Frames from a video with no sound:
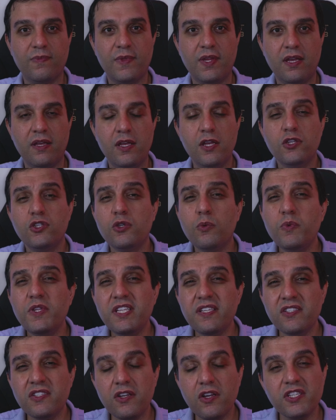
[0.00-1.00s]
So we
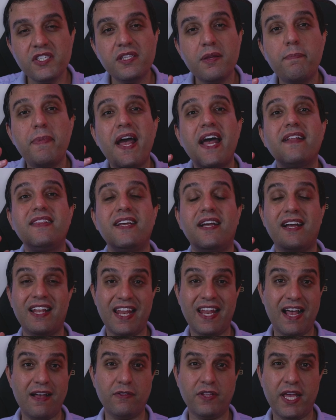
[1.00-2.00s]
discussed about the
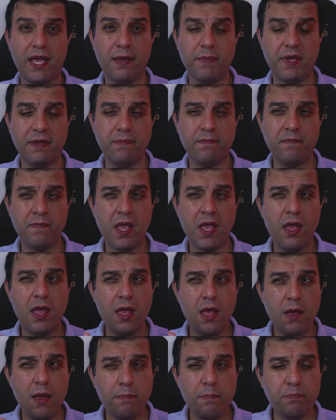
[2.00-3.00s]
cloud gaming,
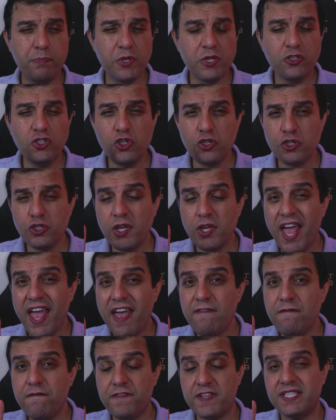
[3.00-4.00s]
but just to
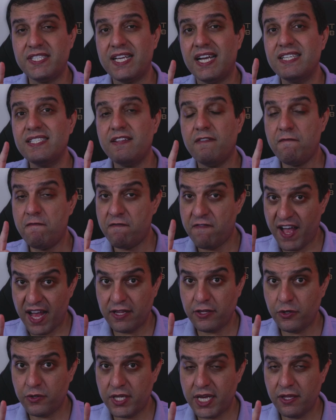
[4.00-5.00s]
emphasize the
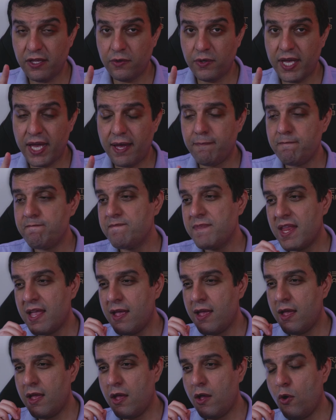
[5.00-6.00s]
value that you get,
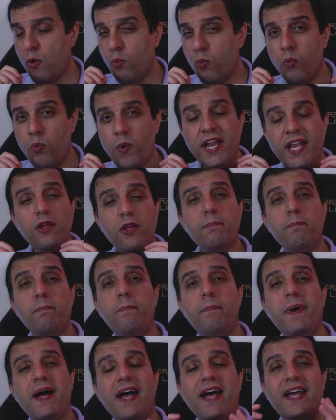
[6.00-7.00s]
when you
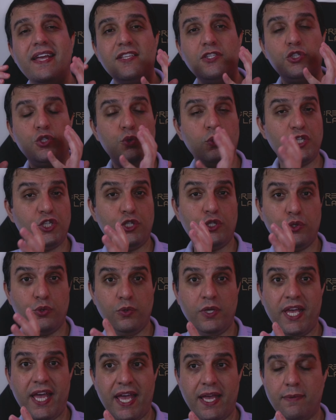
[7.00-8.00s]
buy Switch 2
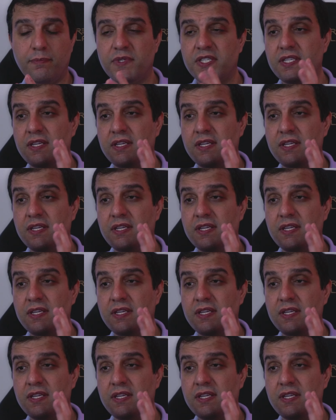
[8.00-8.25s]
games,